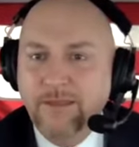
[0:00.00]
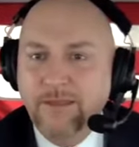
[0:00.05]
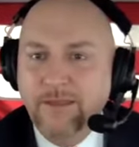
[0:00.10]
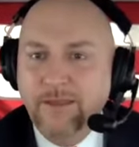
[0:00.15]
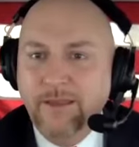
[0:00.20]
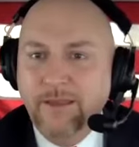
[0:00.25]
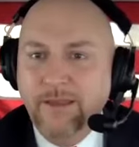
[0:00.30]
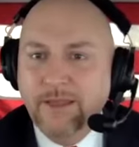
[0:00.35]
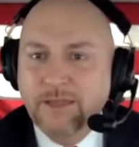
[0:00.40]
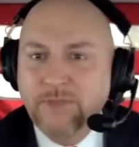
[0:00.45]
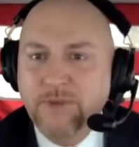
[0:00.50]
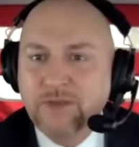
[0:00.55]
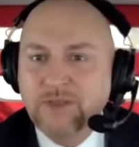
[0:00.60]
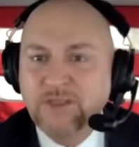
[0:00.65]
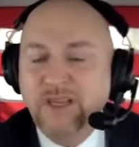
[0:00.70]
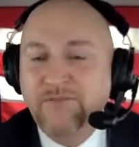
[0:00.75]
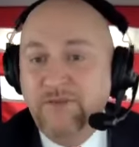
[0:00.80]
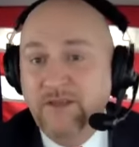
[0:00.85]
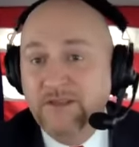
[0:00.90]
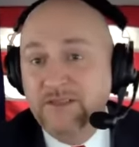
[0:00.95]

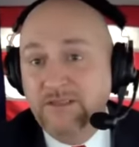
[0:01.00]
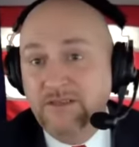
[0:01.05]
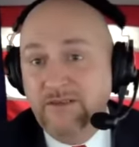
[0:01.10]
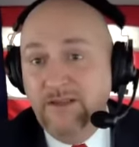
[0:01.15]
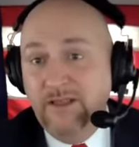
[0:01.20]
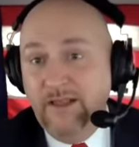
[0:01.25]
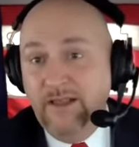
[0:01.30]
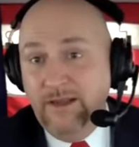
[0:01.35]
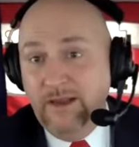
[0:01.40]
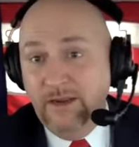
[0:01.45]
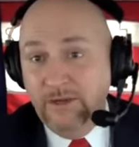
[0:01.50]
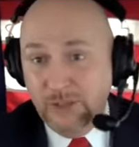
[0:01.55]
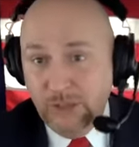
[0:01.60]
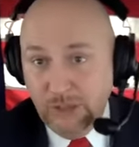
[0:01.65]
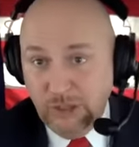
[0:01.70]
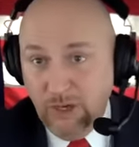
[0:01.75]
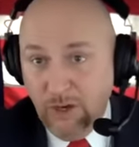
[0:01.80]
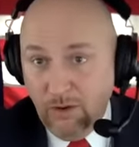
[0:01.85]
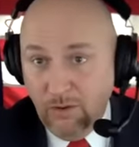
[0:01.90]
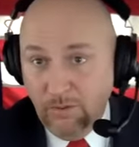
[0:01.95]
especially if it's like on a
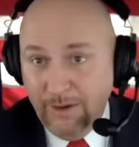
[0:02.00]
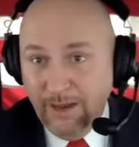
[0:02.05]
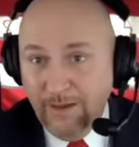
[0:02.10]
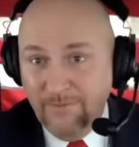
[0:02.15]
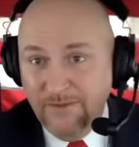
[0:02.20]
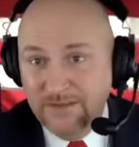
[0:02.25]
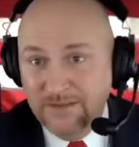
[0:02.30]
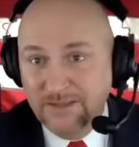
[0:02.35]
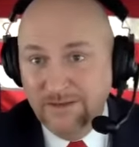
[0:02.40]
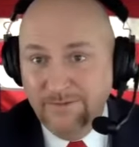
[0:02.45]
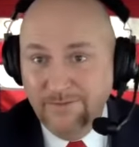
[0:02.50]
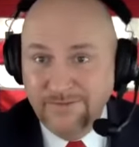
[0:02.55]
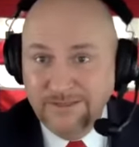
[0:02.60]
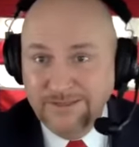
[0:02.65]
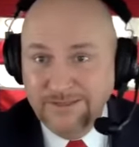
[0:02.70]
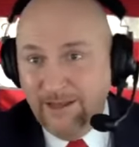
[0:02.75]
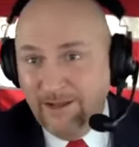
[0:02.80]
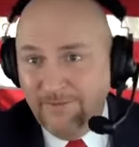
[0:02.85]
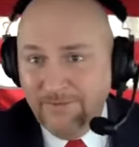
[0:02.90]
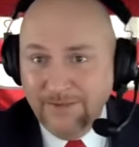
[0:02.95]
show. Now, if it's a
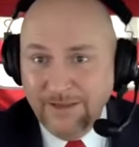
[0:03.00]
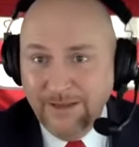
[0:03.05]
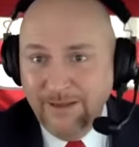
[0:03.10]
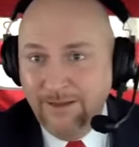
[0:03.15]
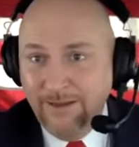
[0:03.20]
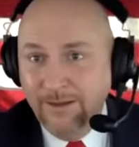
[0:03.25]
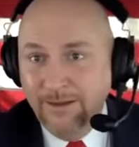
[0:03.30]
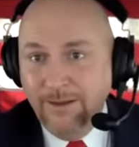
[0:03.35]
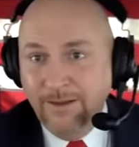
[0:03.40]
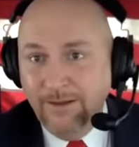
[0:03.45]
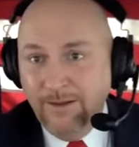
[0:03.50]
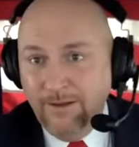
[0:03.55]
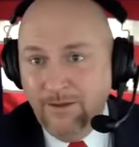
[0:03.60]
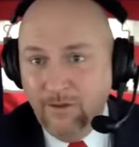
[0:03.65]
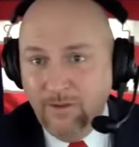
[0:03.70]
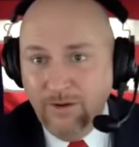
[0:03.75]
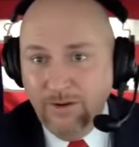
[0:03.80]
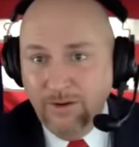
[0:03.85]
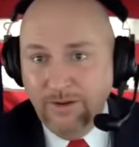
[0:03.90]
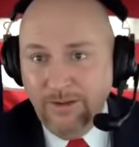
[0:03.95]
selfie
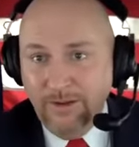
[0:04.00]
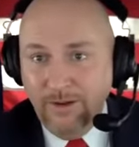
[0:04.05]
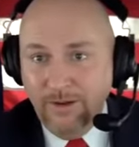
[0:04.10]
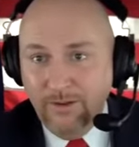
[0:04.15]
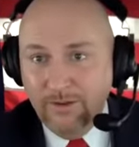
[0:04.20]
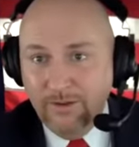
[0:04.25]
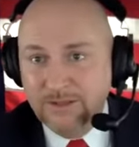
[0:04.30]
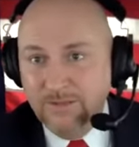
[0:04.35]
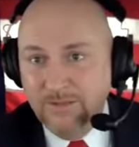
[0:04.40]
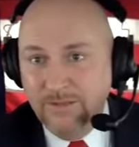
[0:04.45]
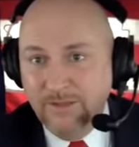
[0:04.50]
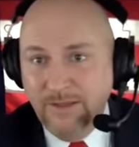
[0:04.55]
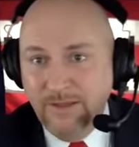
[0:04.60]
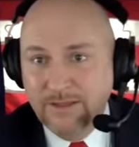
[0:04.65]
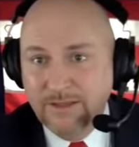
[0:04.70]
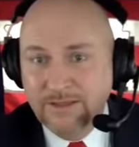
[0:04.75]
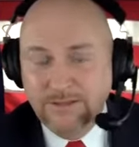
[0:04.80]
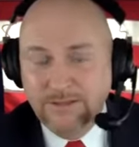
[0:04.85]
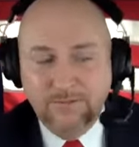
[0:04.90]
or something that's